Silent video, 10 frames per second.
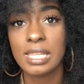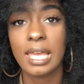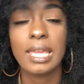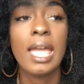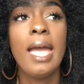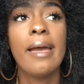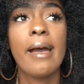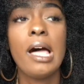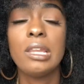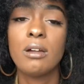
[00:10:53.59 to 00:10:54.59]
like,
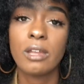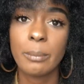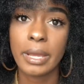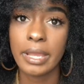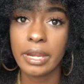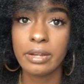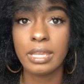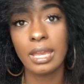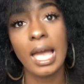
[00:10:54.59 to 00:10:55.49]
how long can my hair get?